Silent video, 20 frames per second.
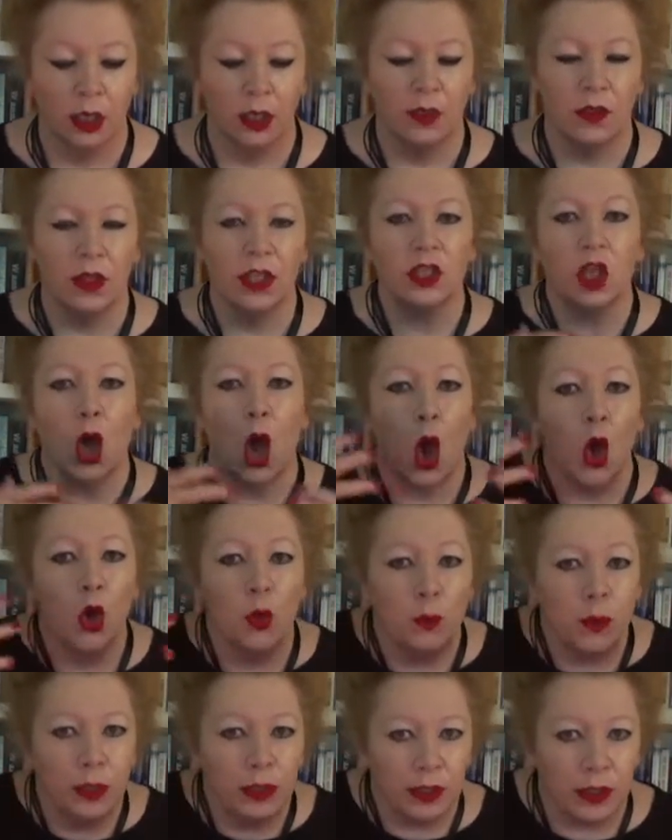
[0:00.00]
This
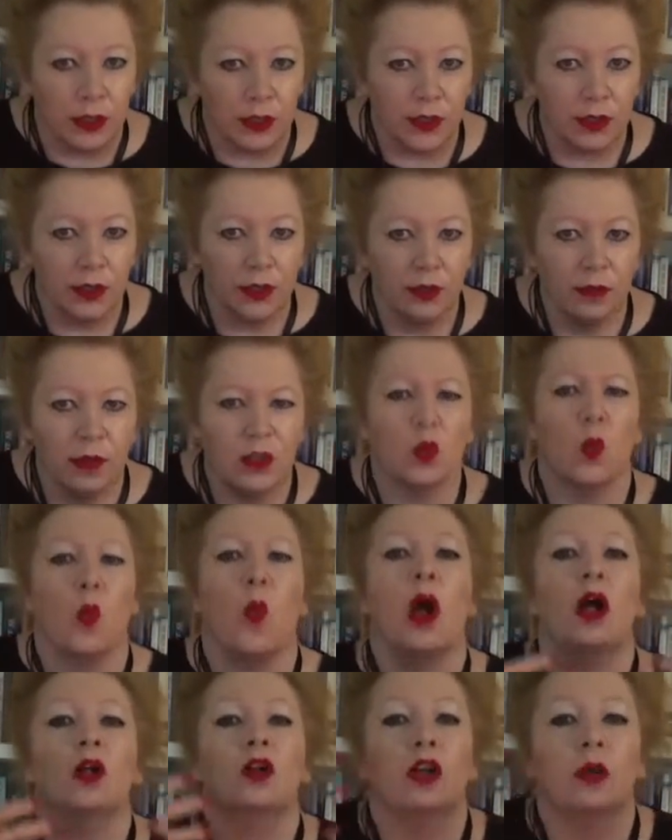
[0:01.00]
openness, this
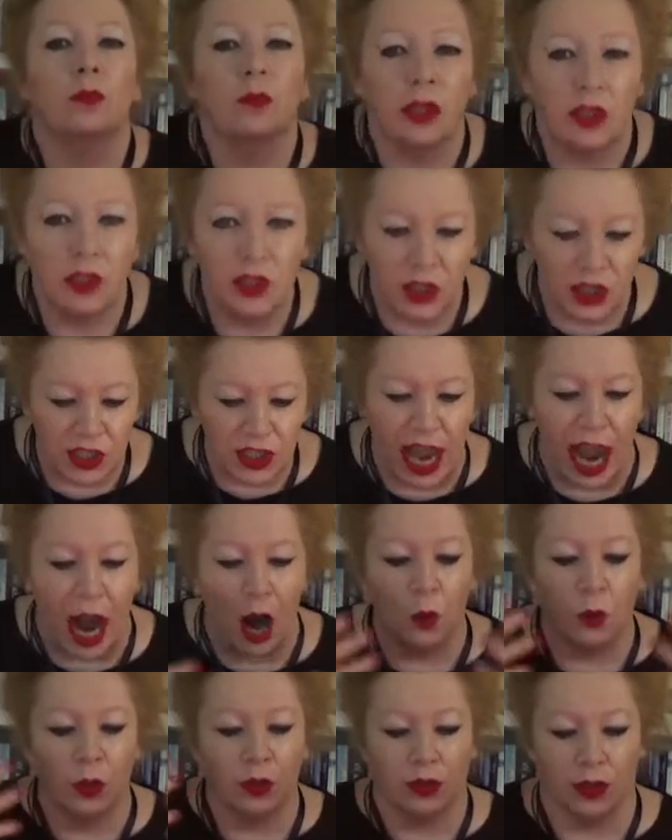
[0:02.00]
welcomeness,
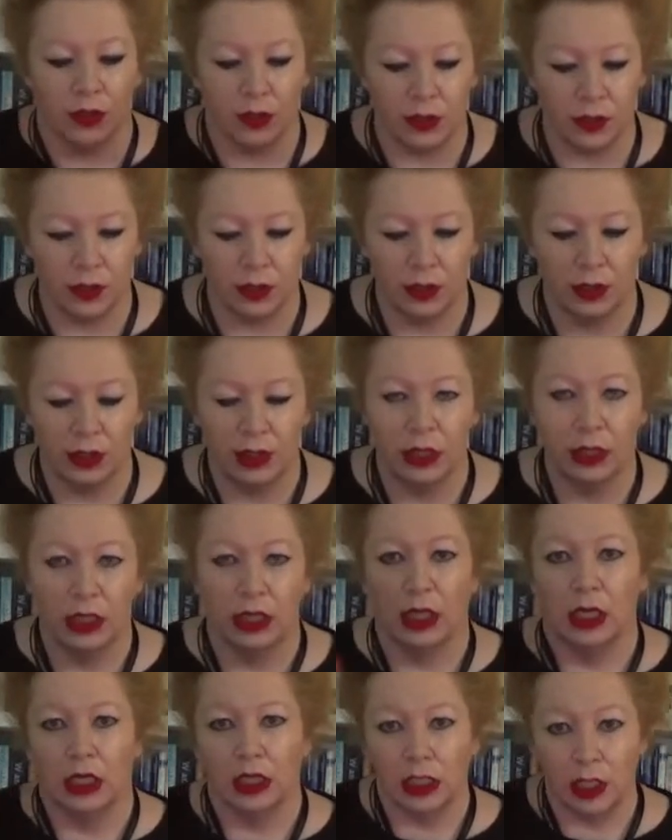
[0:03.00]
outwardness
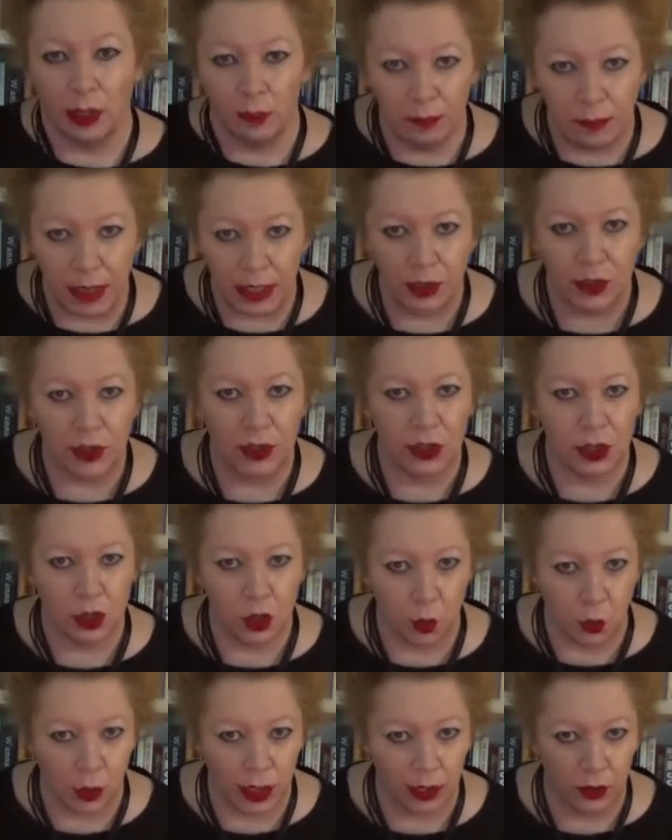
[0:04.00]

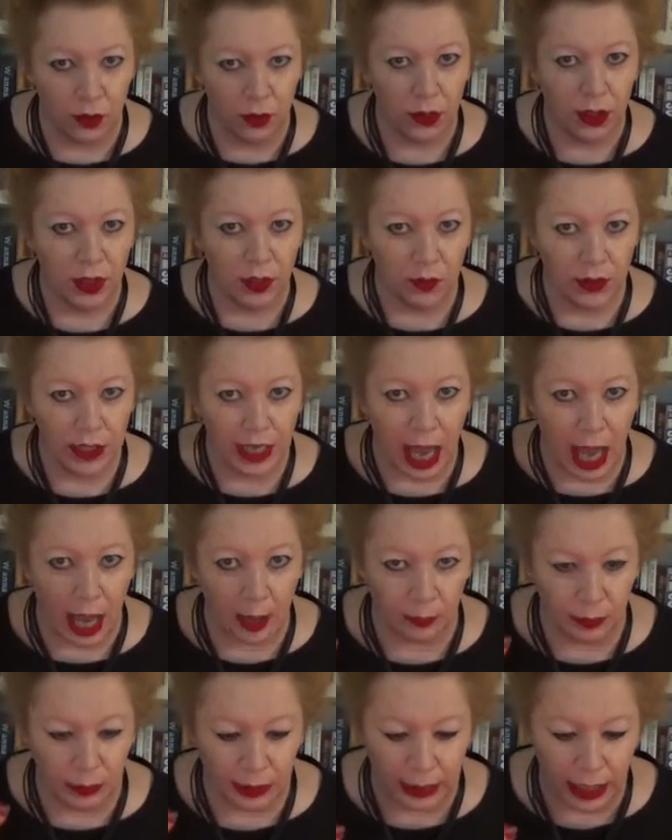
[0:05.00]
commences with the
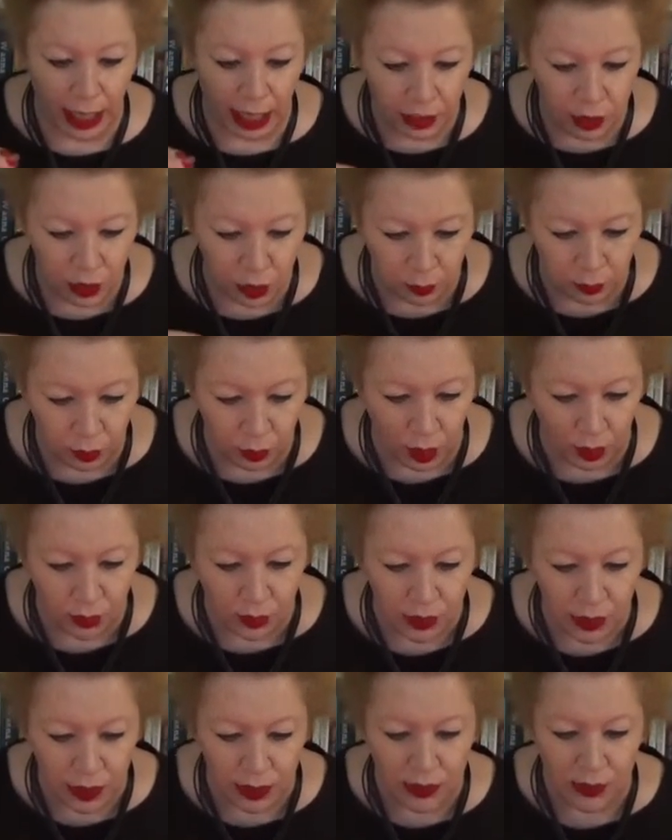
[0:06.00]
application
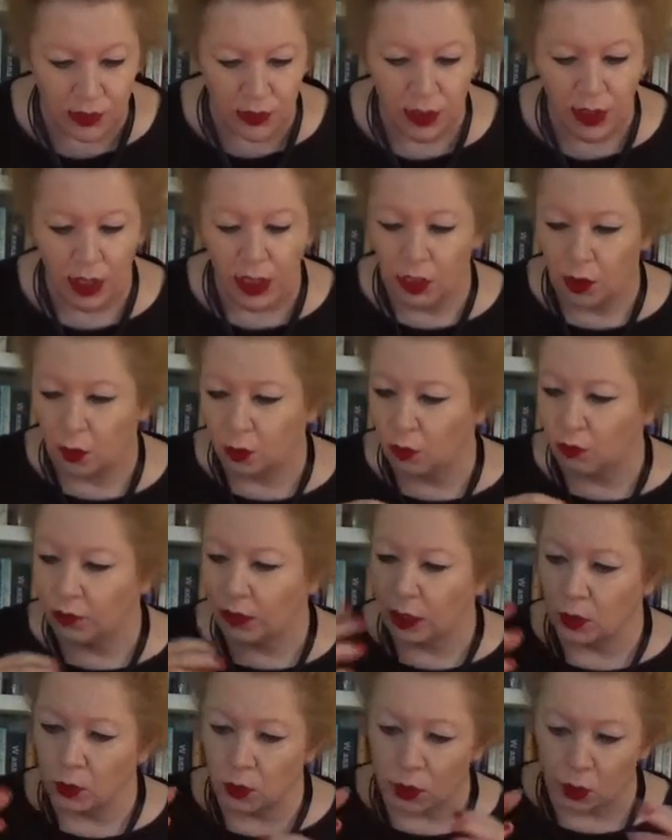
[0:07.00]
process that
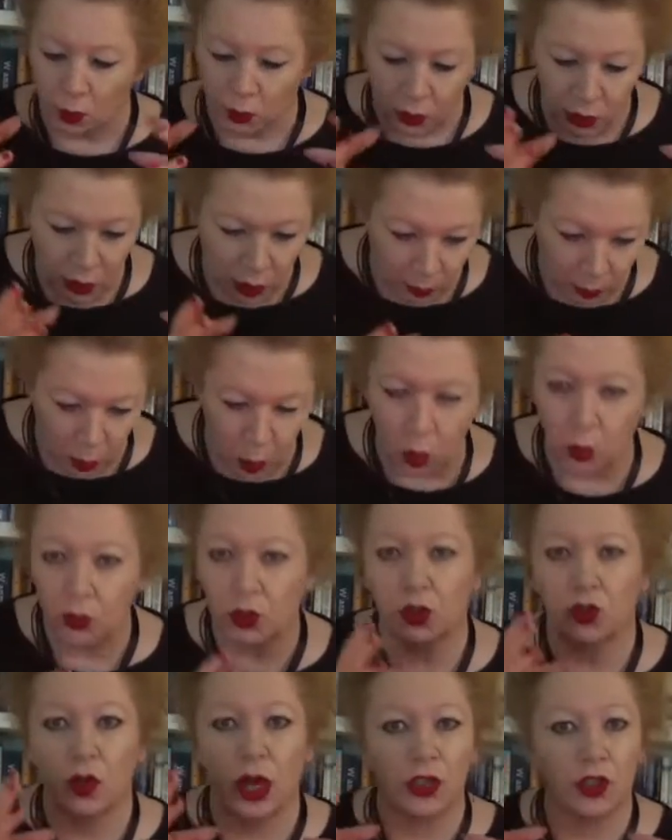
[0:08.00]
reveals the support
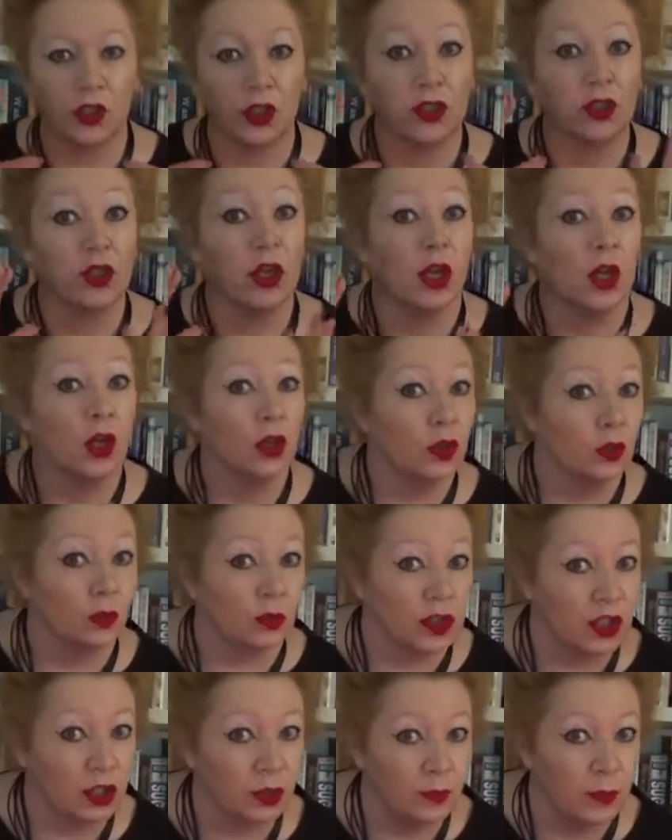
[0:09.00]
structures, the
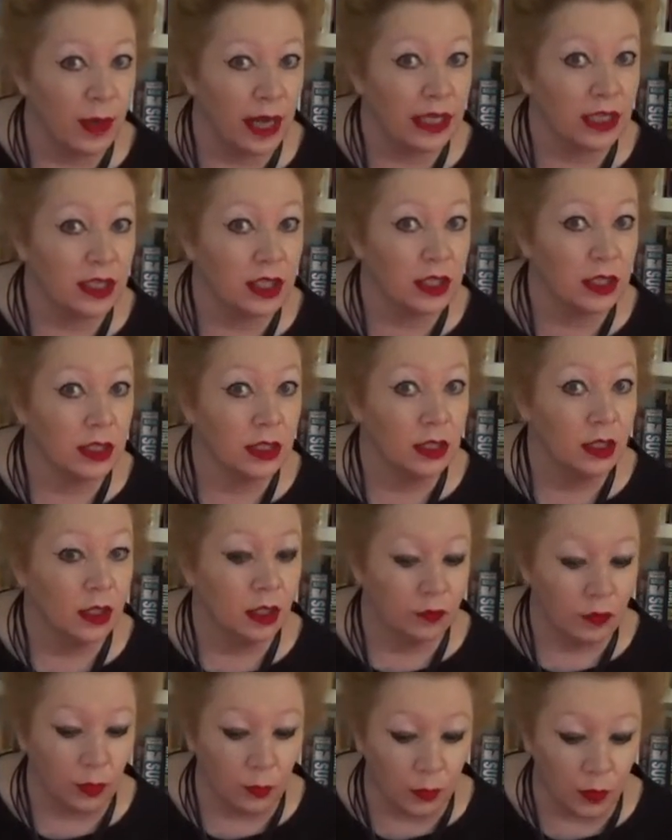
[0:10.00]
respect
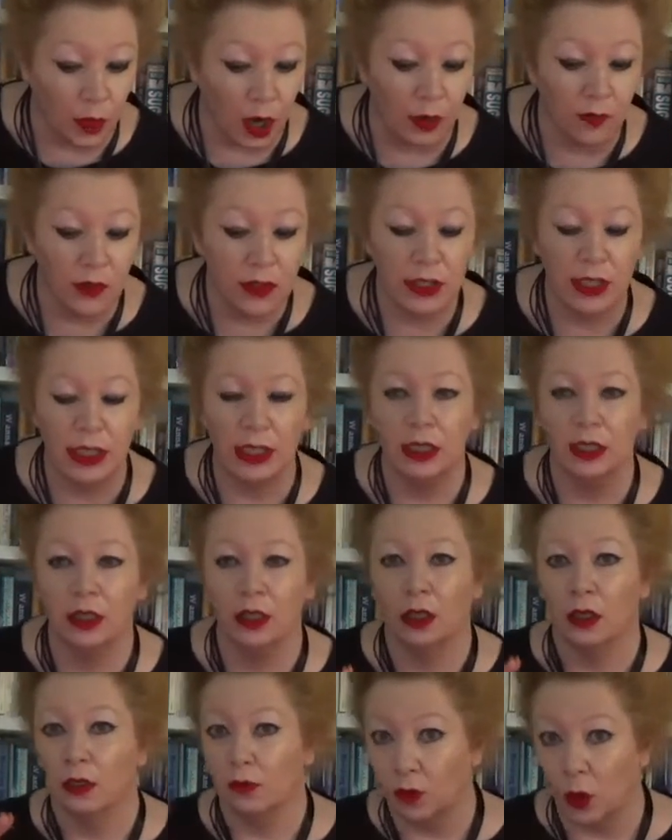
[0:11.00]
for privacy
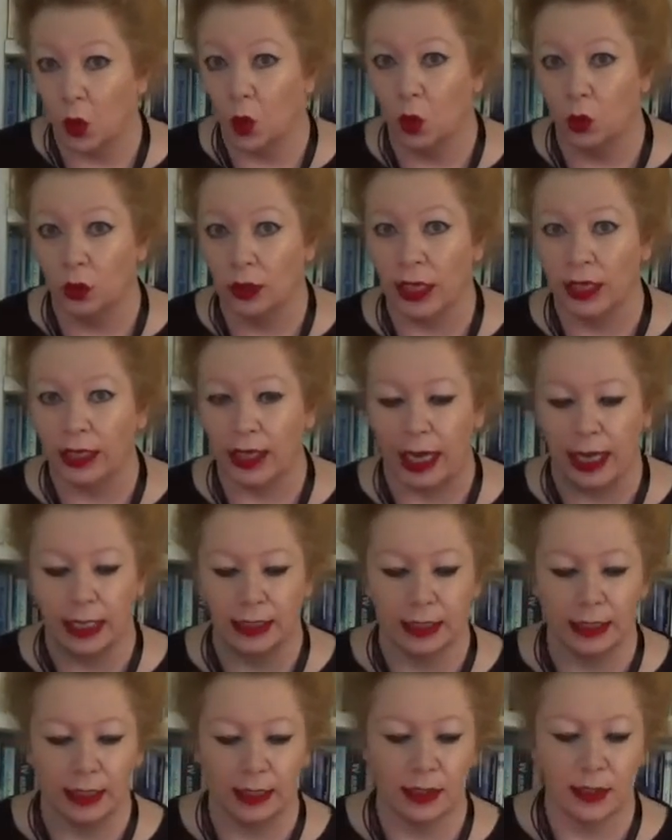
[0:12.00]
for all our
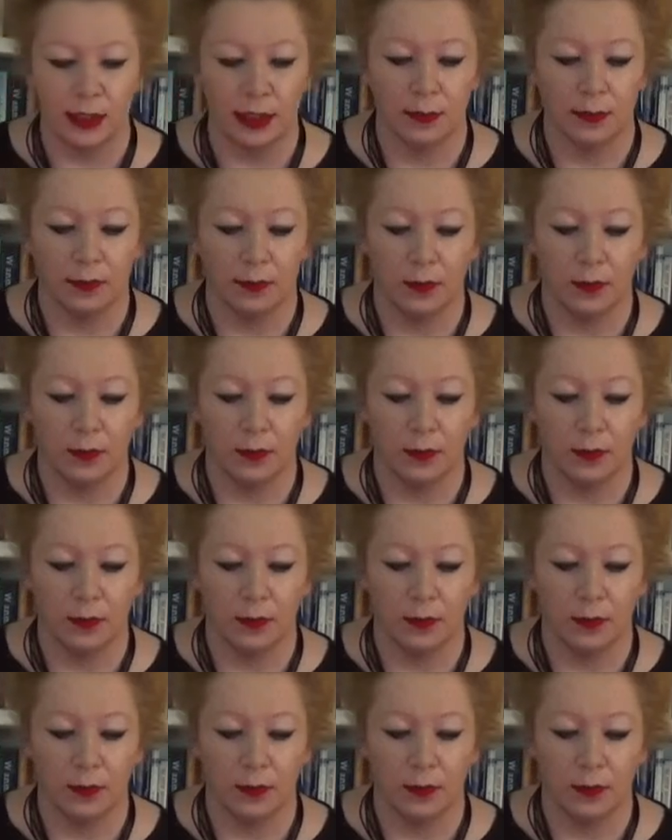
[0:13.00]
candidates.